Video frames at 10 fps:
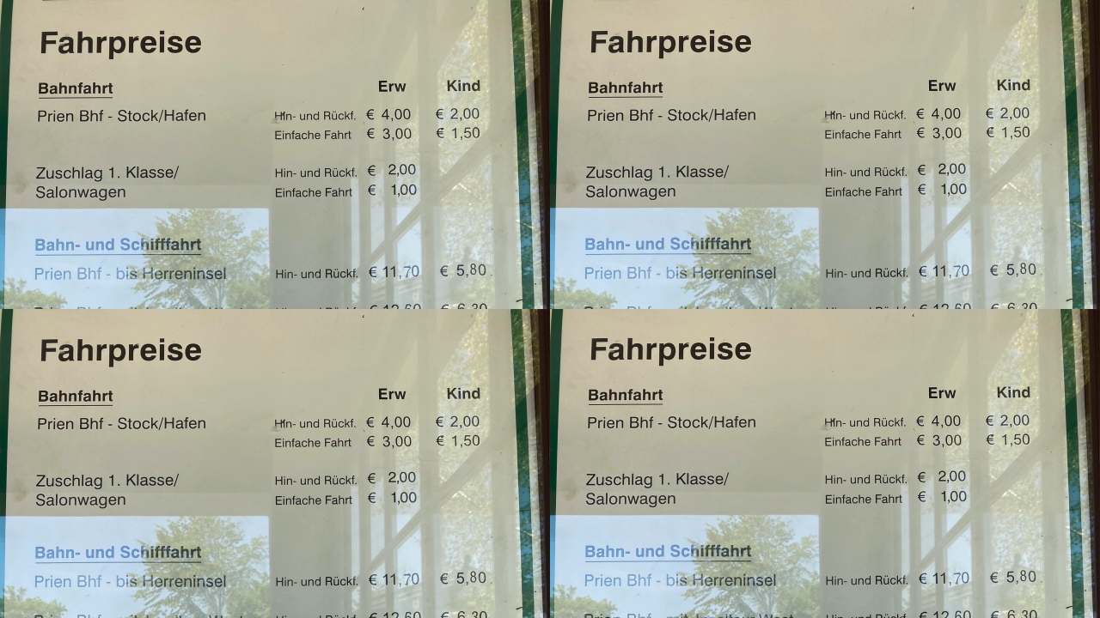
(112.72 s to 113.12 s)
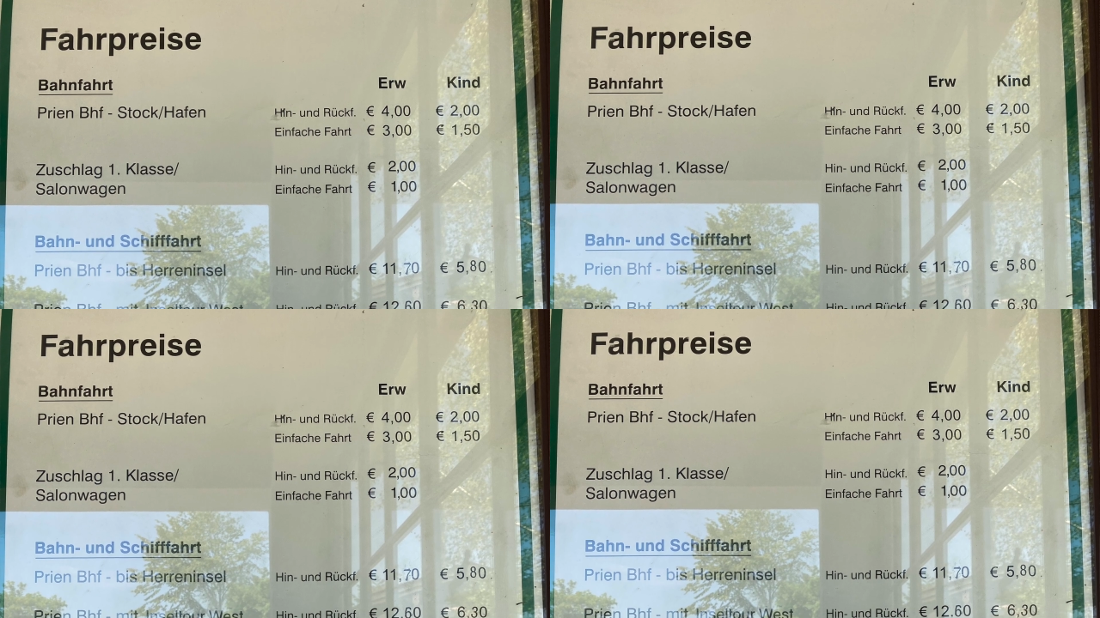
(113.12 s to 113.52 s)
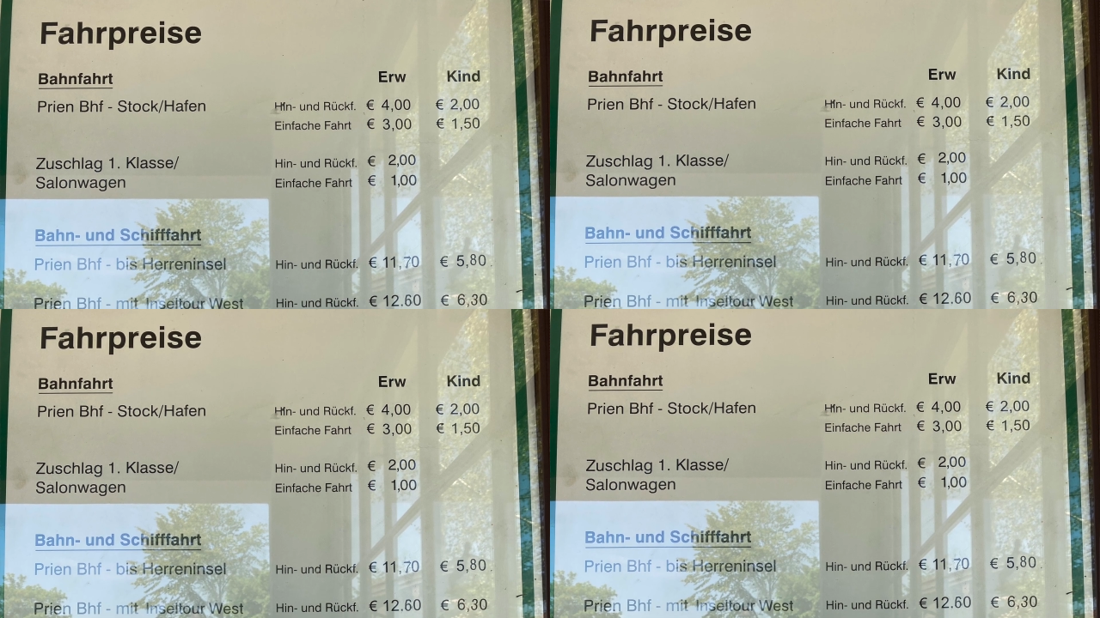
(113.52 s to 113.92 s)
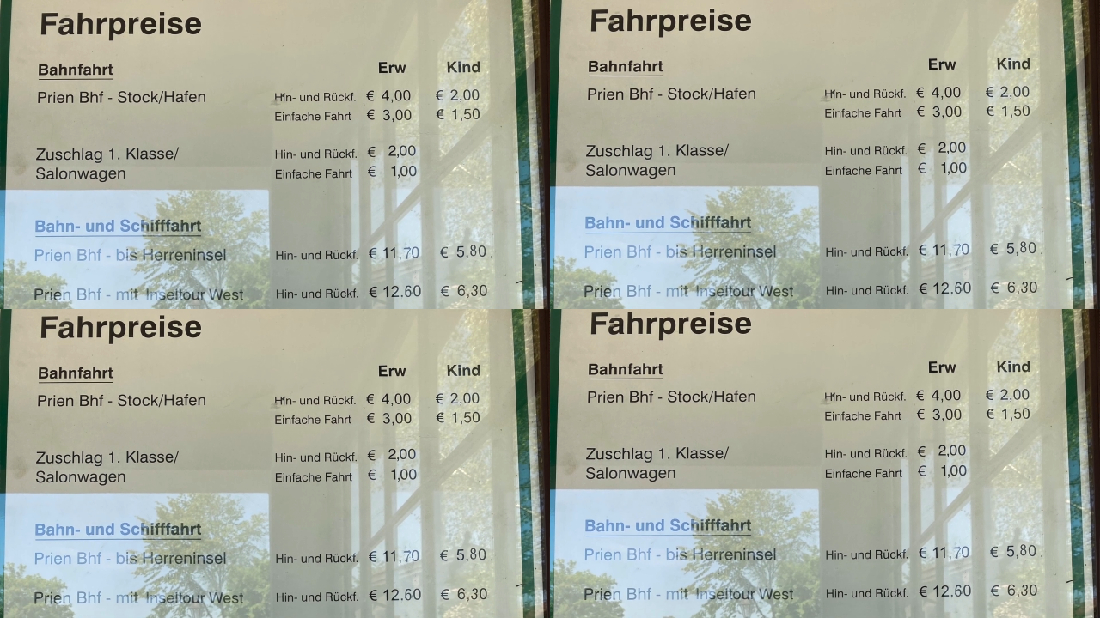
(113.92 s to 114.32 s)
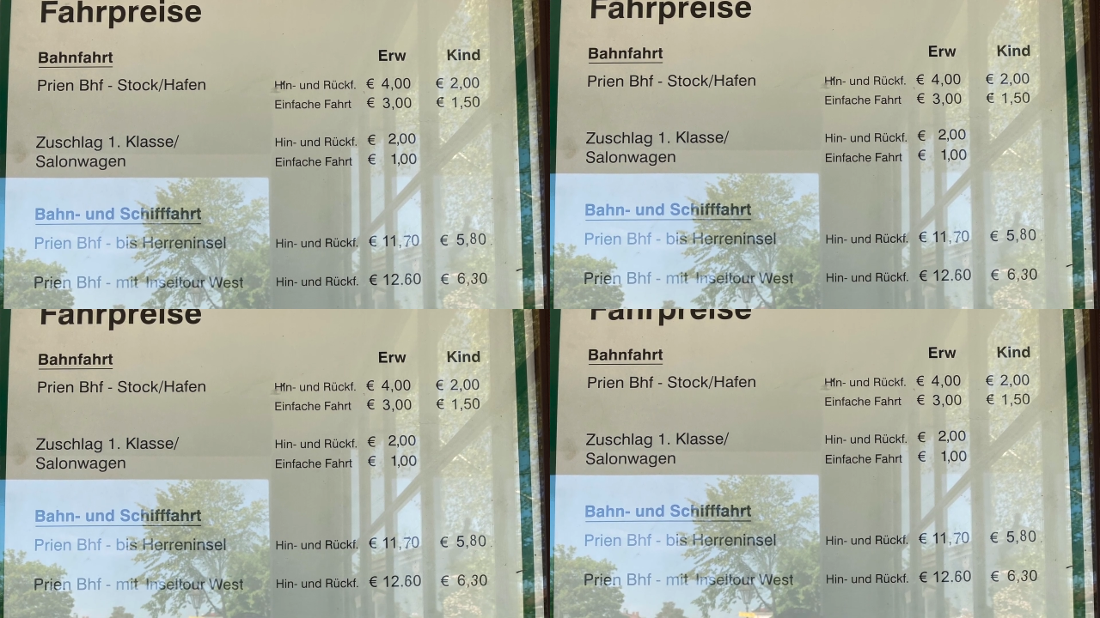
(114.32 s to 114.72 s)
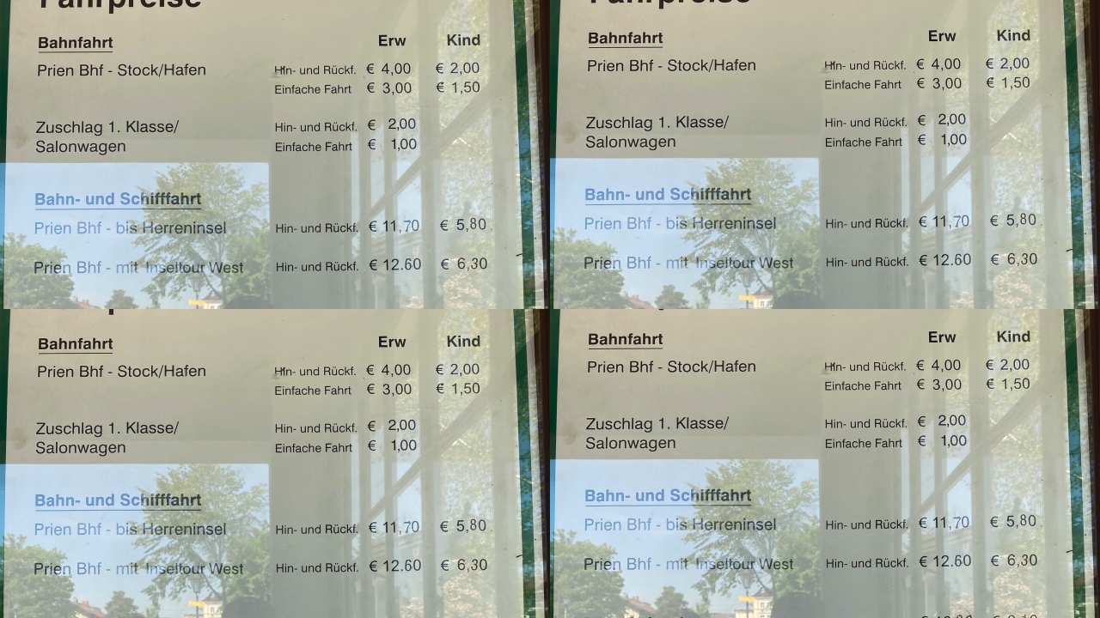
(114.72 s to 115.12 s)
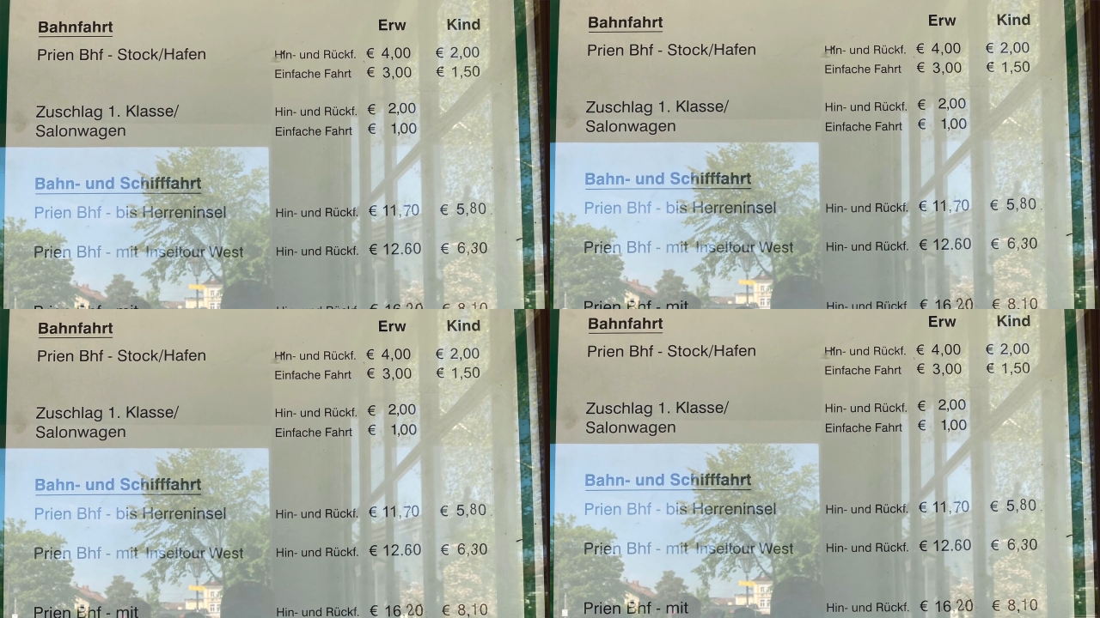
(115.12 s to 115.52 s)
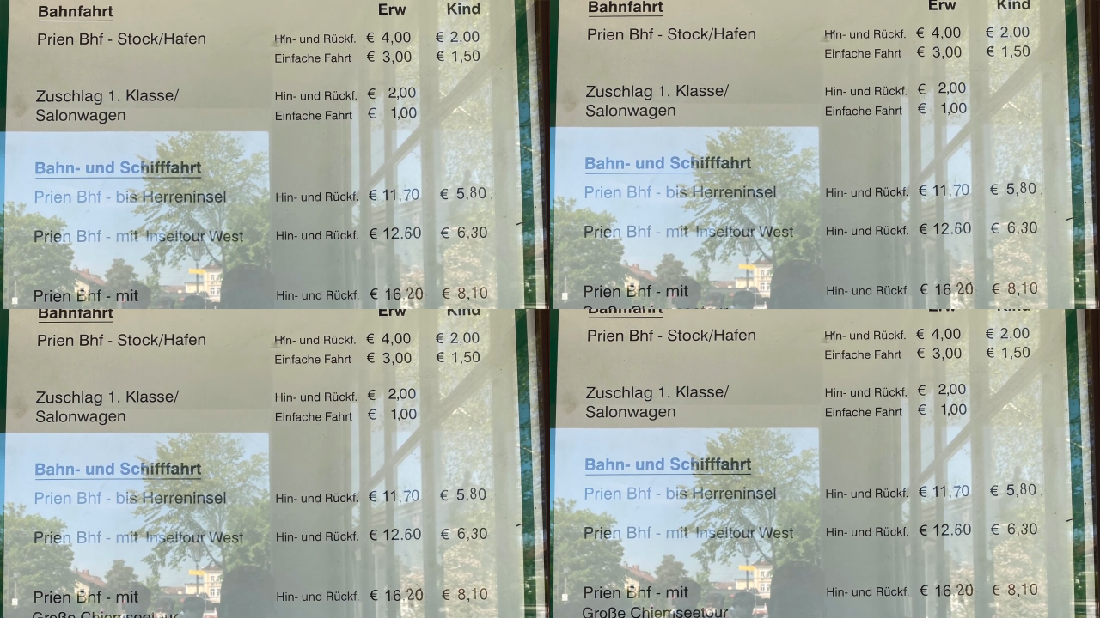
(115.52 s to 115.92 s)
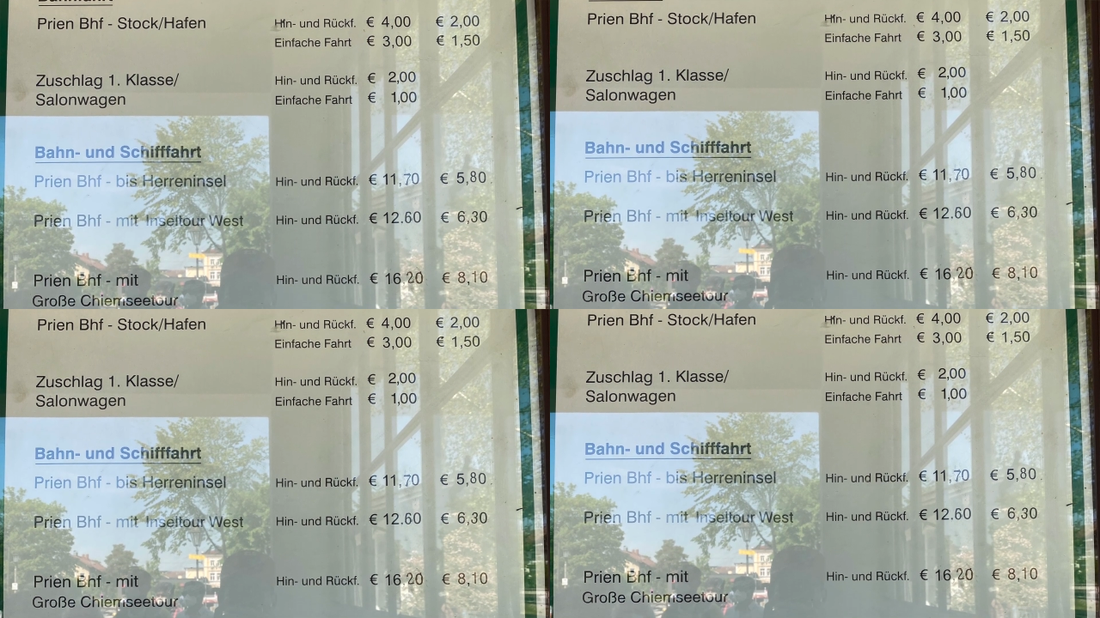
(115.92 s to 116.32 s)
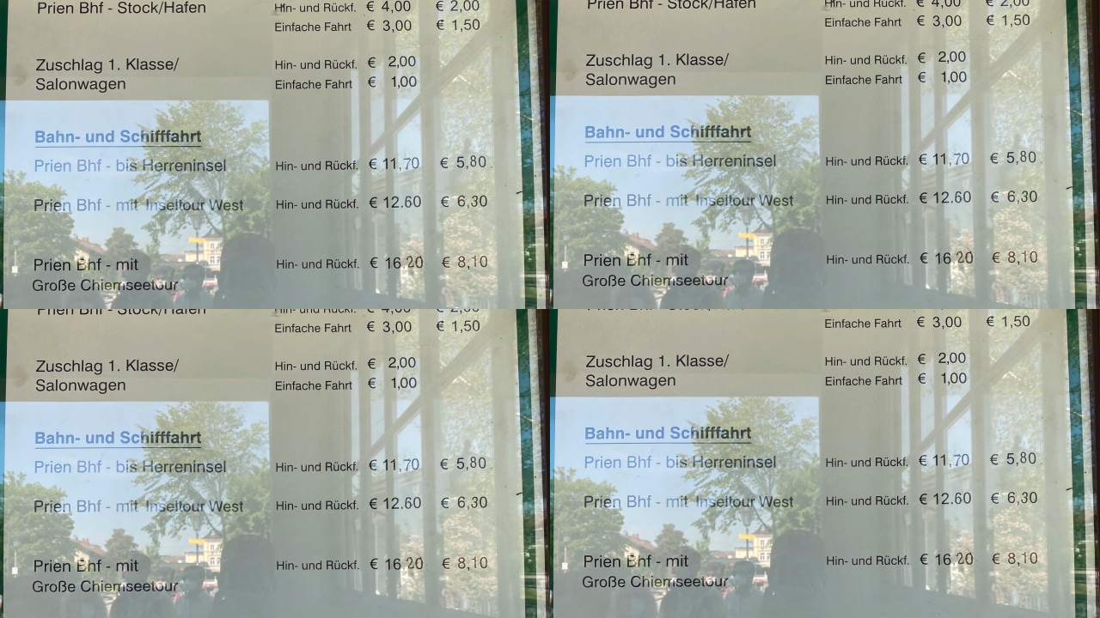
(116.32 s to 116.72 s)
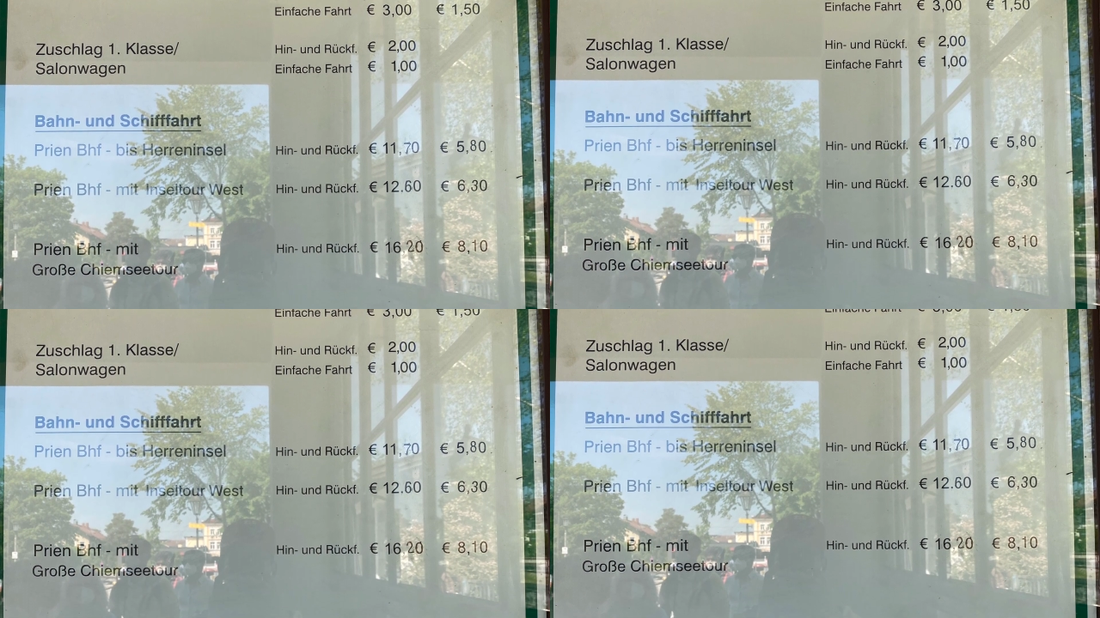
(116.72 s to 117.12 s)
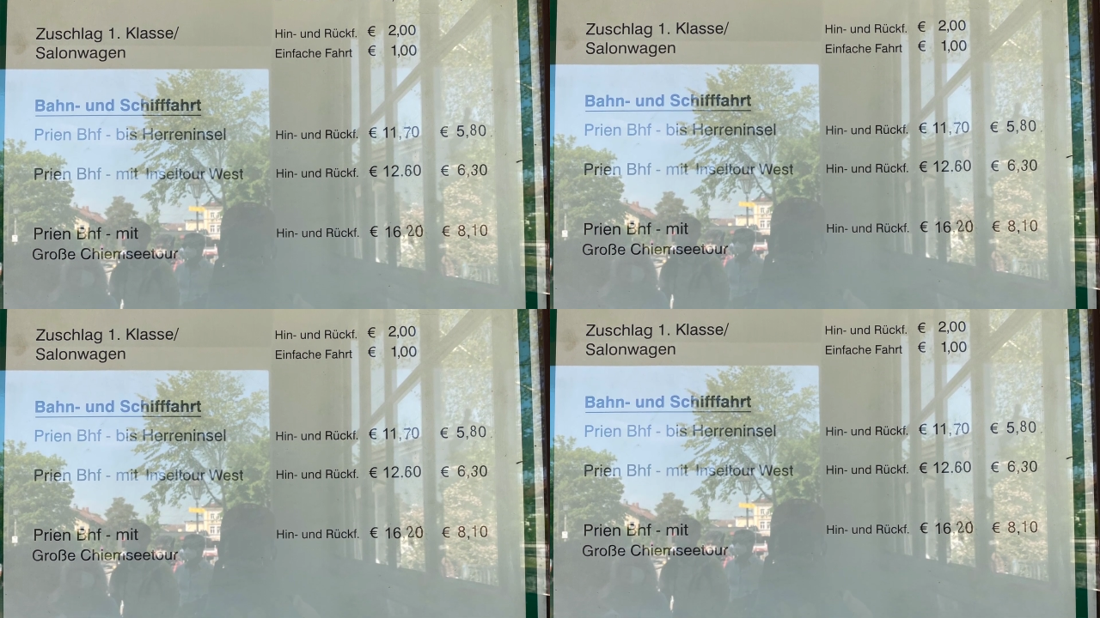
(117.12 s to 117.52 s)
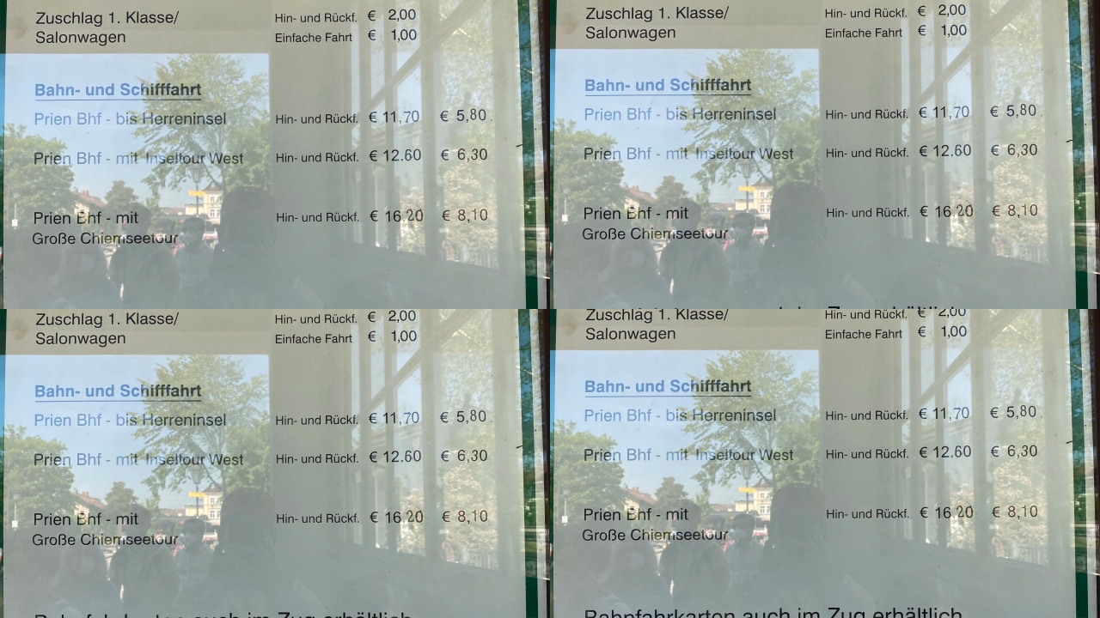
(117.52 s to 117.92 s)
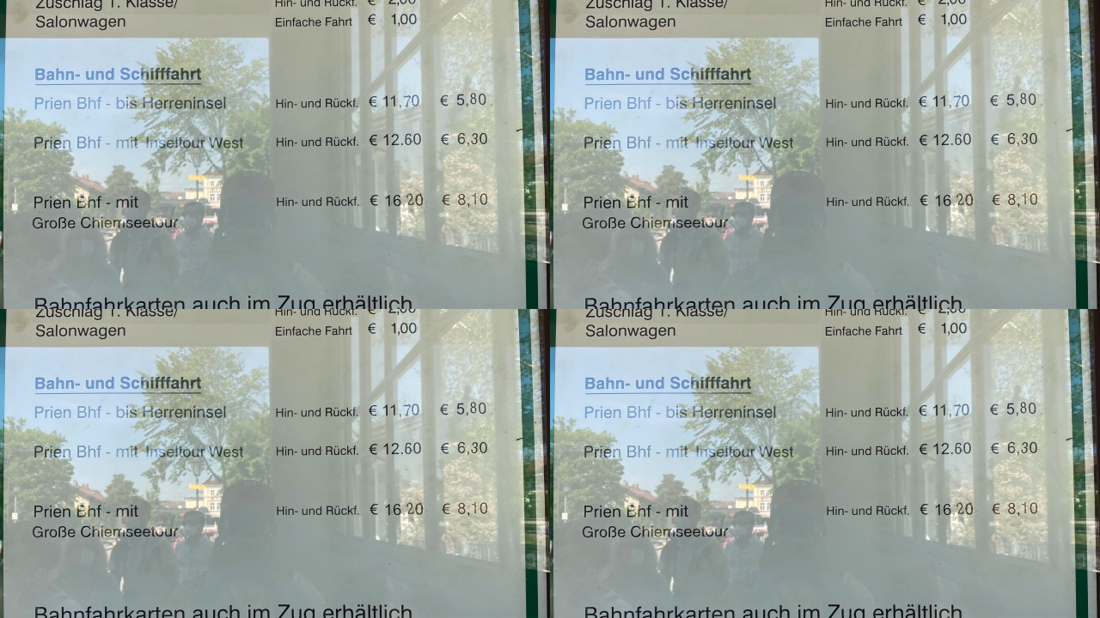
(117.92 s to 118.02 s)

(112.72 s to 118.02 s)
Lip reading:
No face is visible, so there are no lips to read.